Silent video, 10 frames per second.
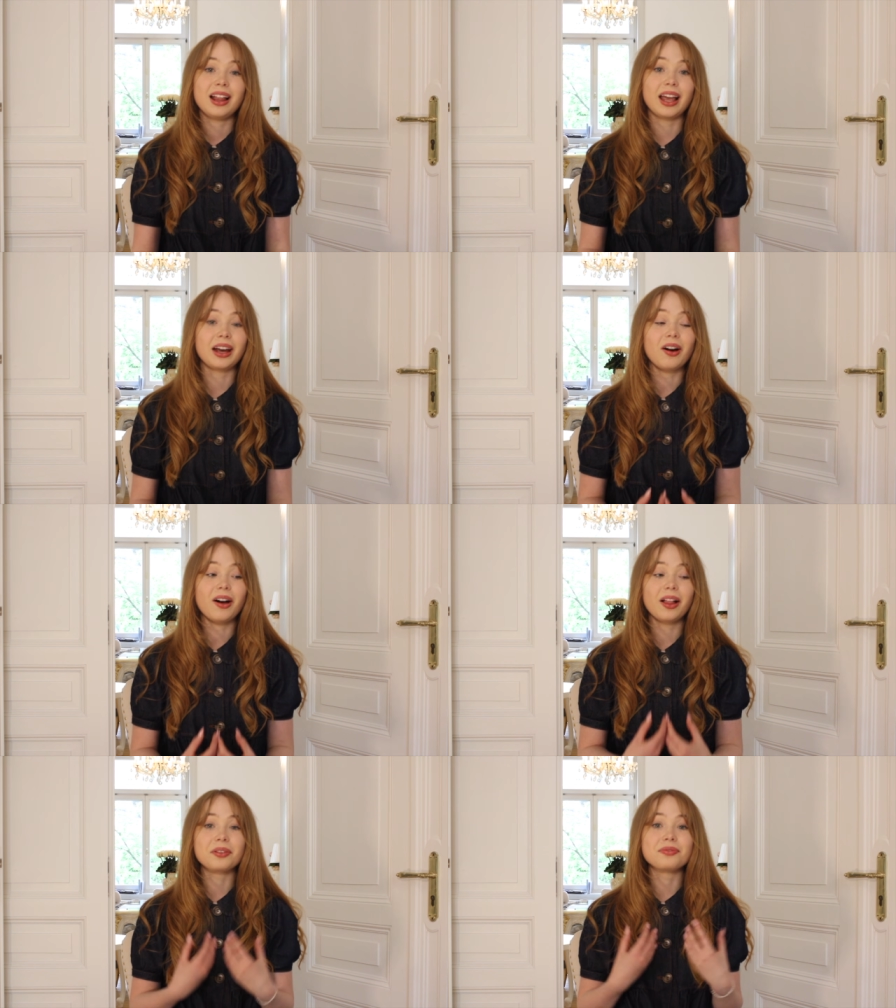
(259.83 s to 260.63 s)
like
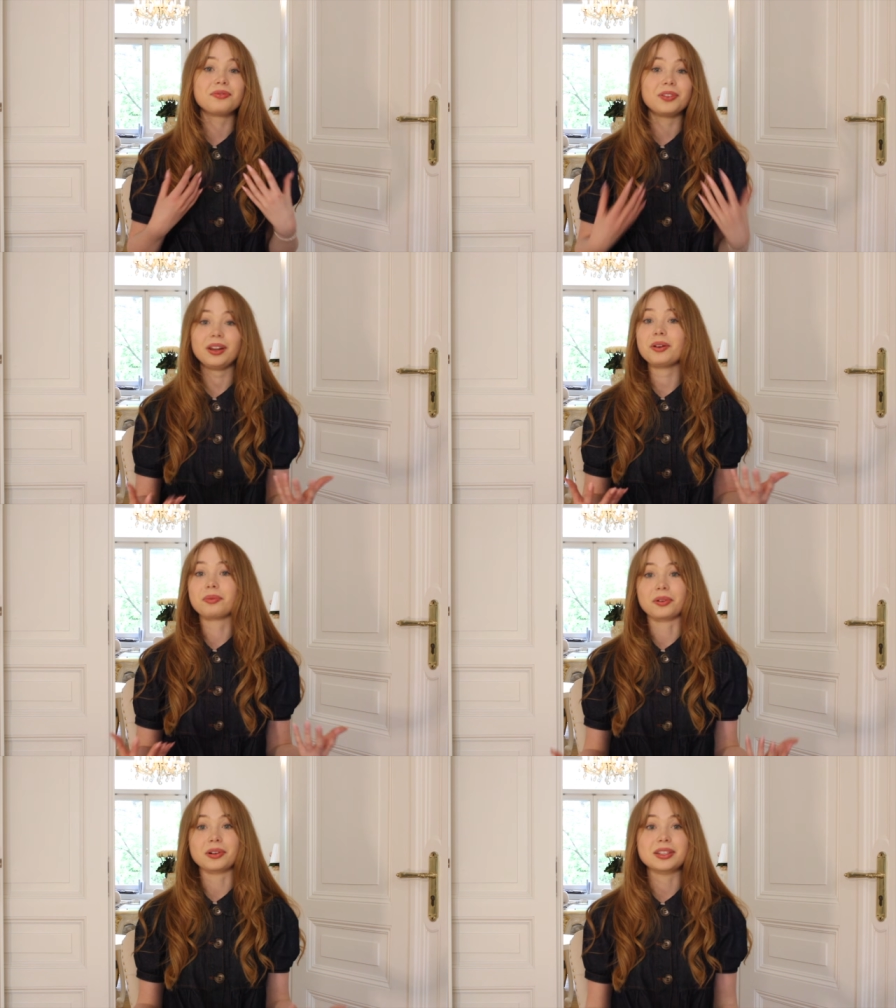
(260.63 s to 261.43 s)
all the filler
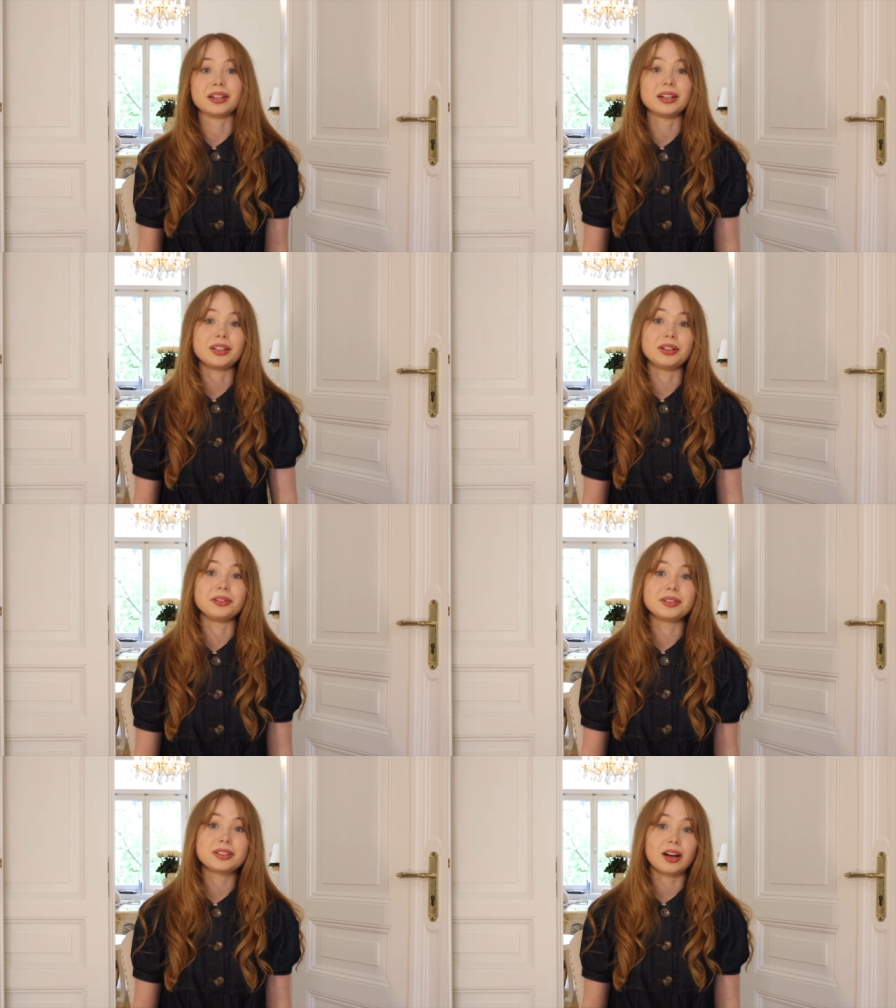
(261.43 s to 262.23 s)
words that I
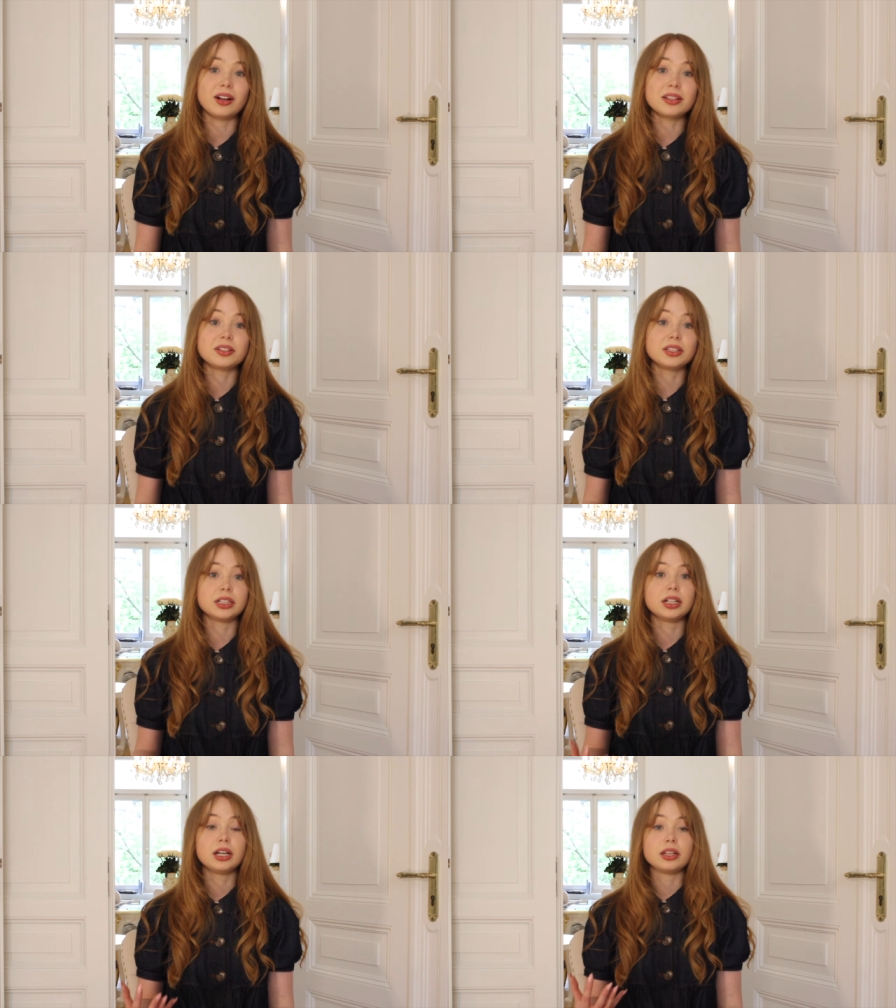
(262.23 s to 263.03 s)
use, also
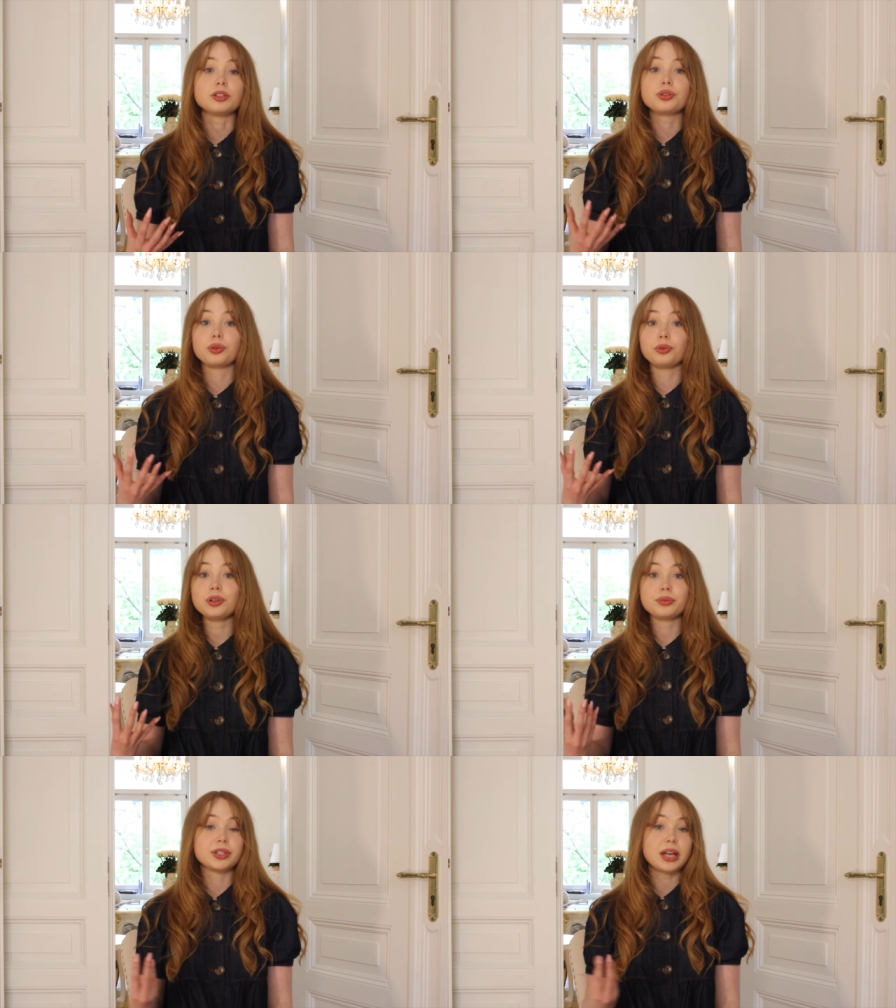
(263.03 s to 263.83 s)
the
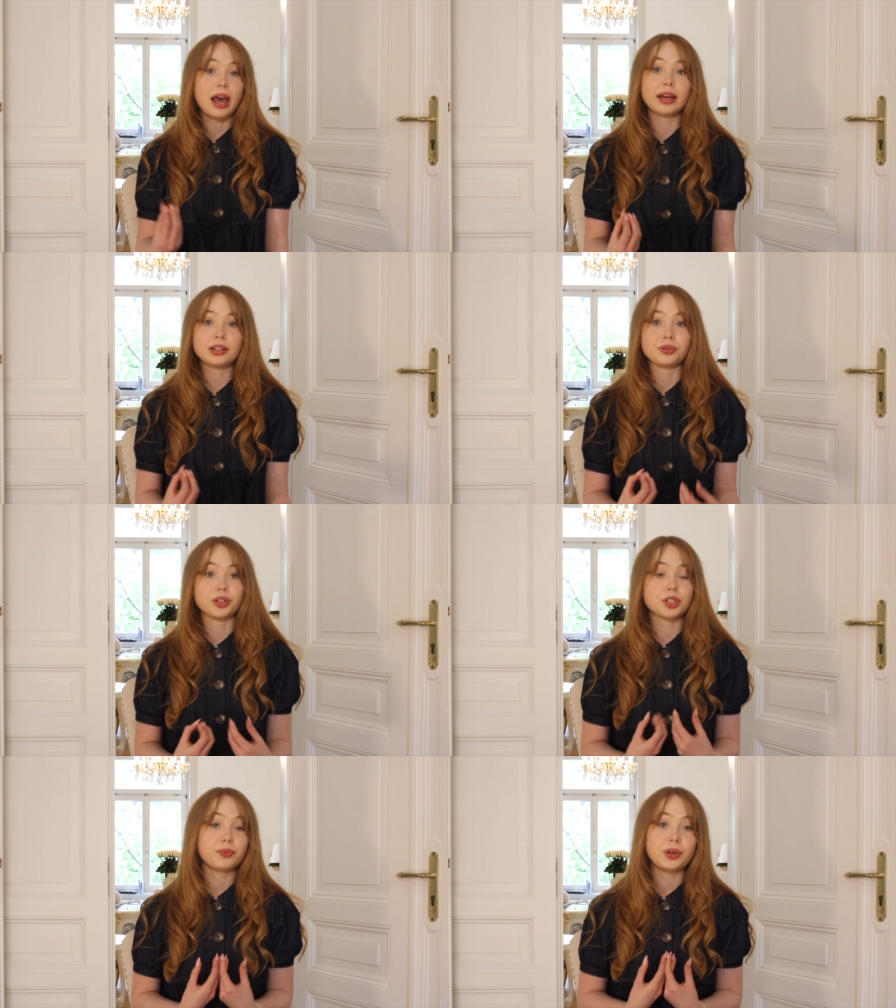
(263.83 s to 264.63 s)
tools we take to
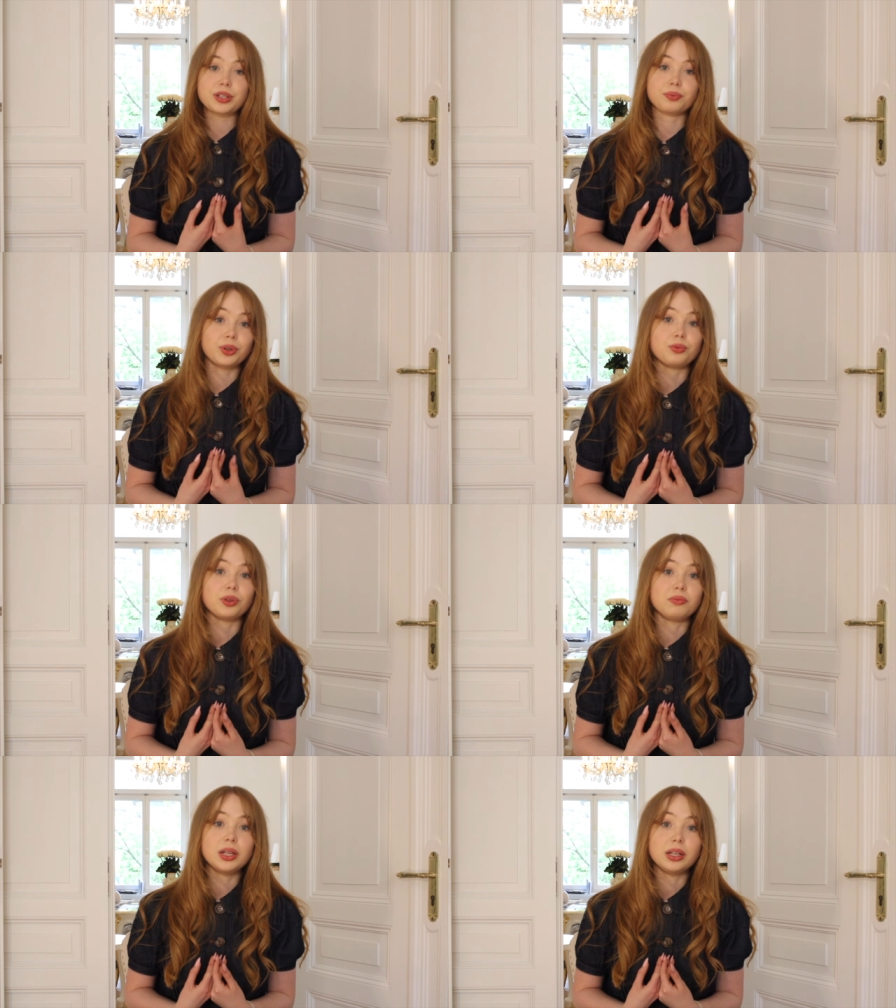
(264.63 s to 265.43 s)
express what we
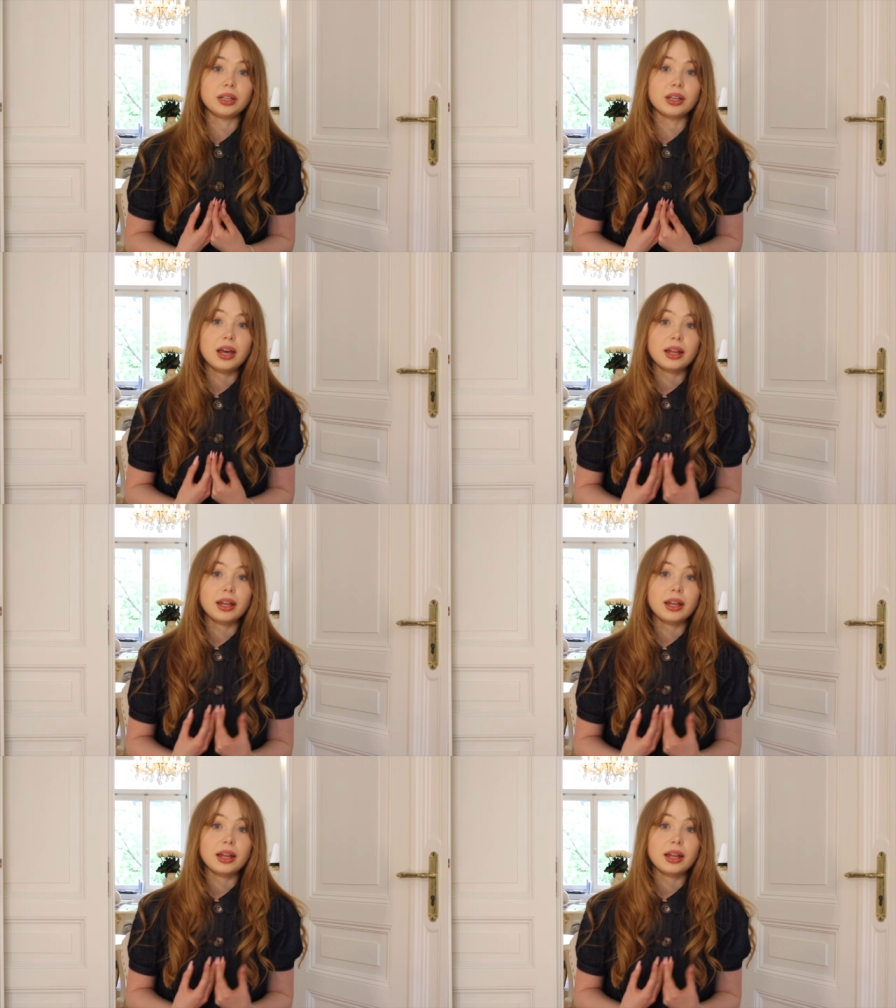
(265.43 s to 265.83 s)
mean.